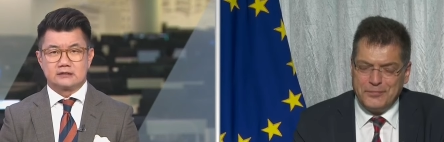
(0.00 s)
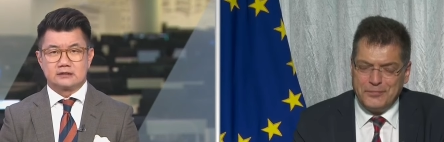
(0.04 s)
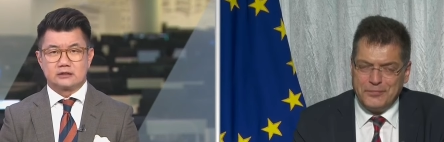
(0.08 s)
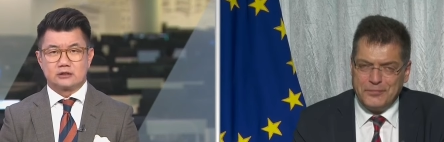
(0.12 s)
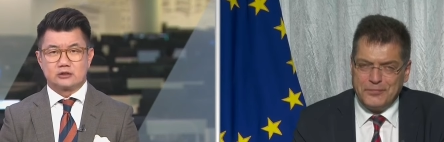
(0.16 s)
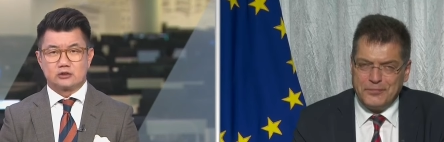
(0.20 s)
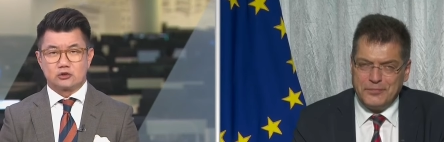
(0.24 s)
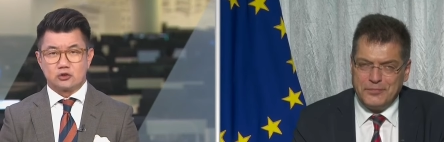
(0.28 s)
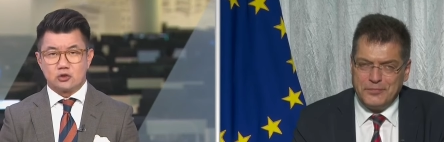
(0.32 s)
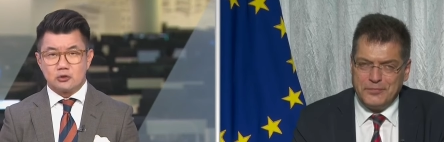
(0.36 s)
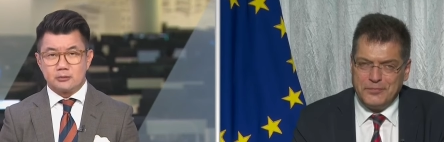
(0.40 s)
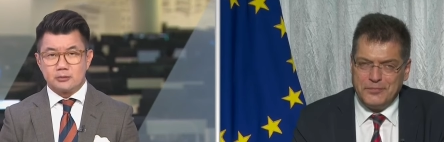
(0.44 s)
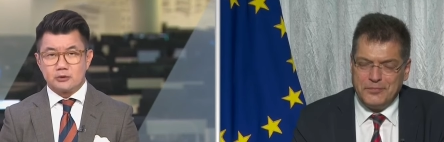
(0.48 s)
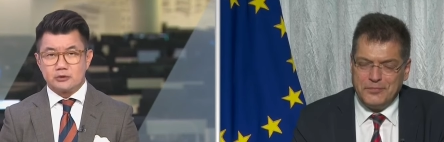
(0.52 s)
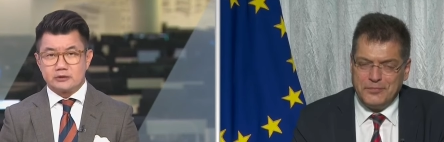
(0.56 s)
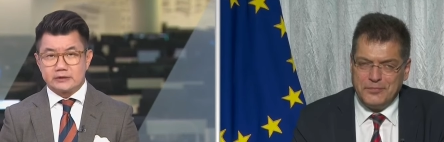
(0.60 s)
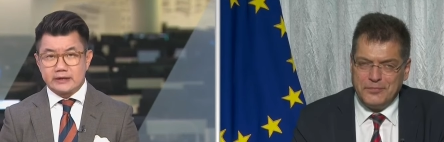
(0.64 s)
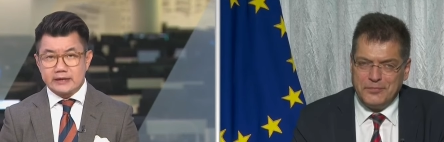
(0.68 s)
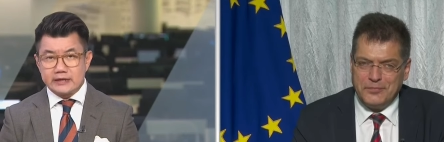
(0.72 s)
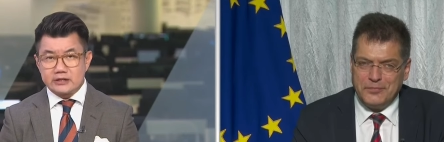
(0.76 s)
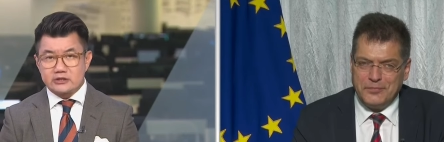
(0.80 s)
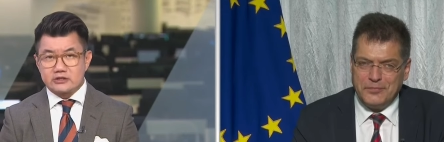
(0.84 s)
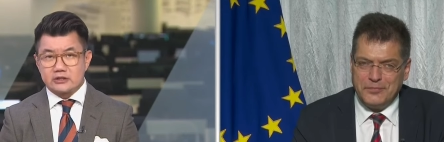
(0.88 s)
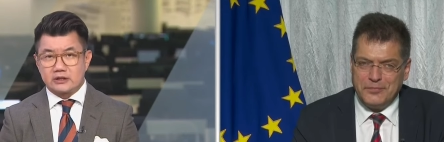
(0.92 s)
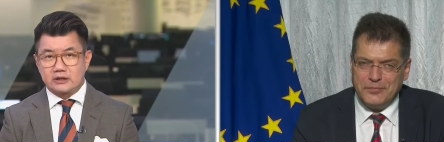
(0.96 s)
Speaker 1: the global
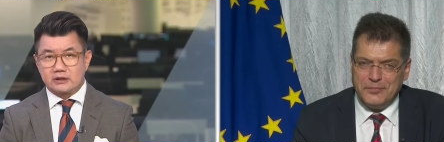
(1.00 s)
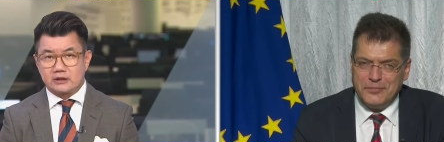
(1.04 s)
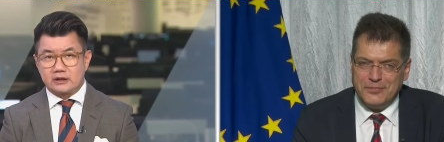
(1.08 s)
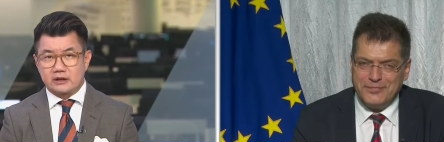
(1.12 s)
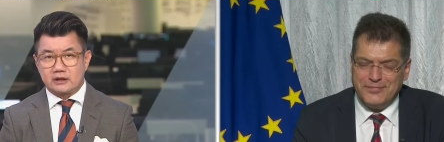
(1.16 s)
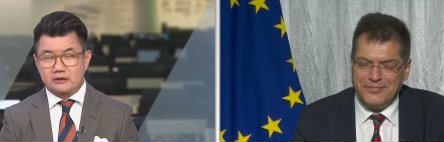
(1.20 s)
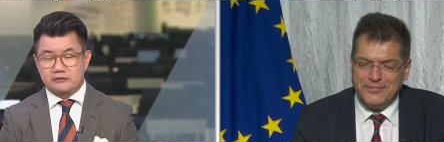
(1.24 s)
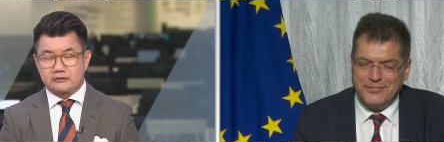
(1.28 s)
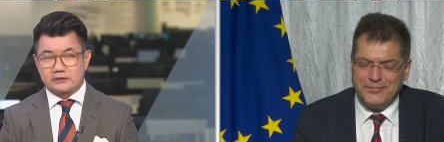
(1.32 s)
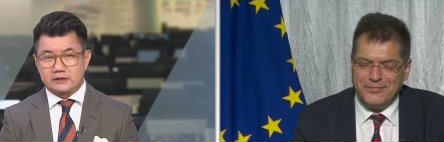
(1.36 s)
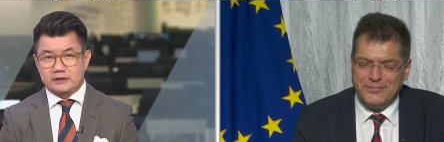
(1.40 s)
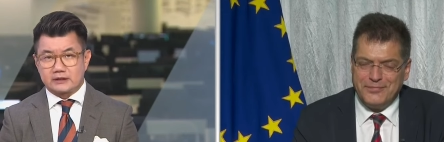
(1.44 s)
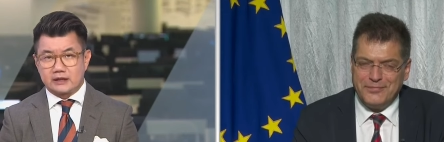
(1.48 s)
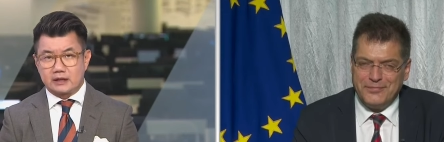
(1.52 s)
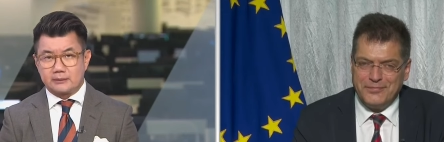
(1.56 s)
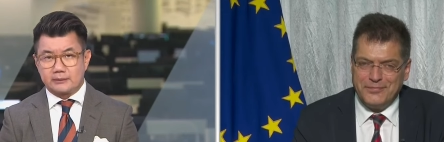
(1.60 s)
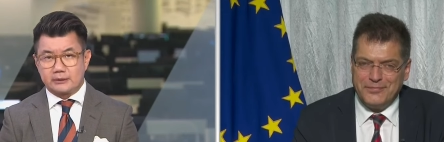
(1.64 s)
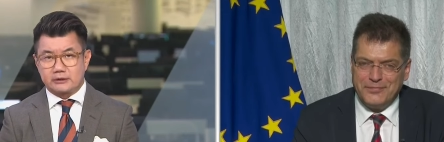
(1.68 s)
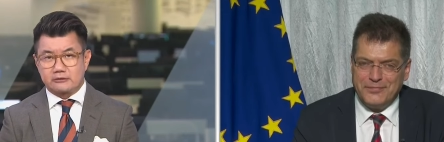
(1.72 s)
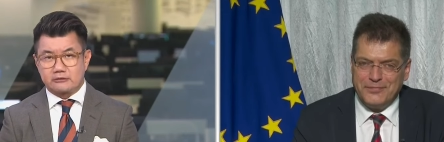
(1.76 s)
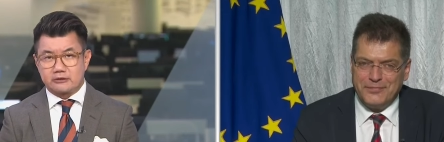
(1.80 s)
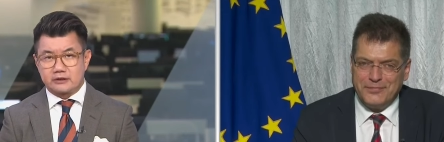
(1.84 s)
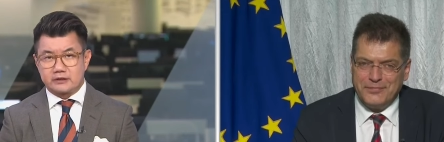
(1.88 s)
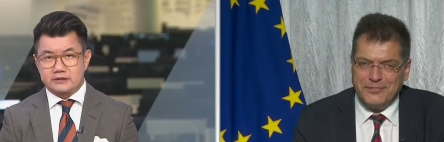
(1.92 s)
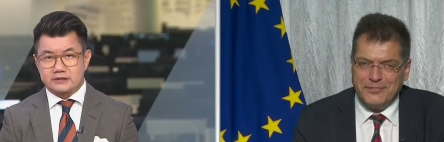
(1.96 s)
nature of the
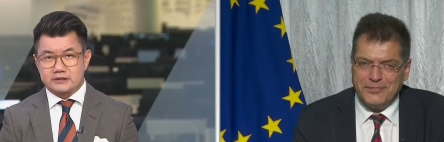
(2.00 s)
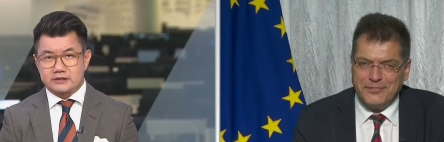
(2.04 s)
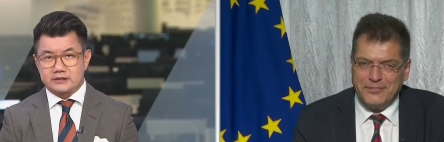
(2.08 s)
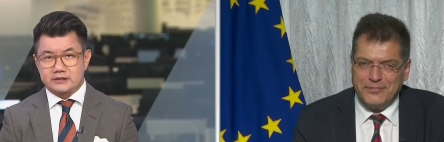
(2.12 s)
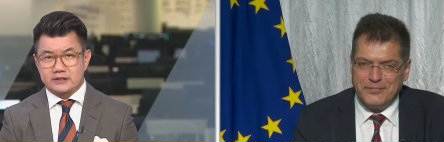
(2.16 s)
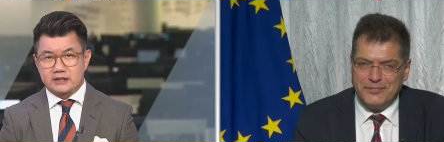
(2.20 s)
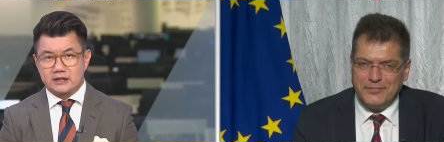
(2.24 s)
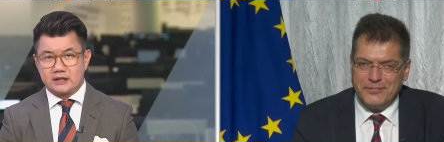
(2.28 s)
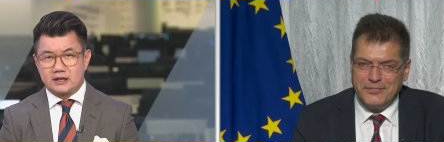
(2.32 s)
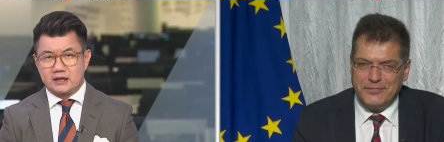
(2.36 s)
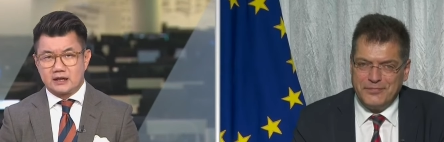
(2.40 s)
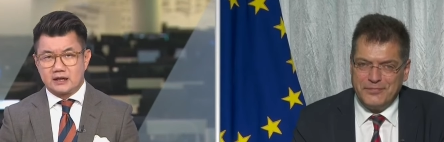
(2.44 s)
climate crisis.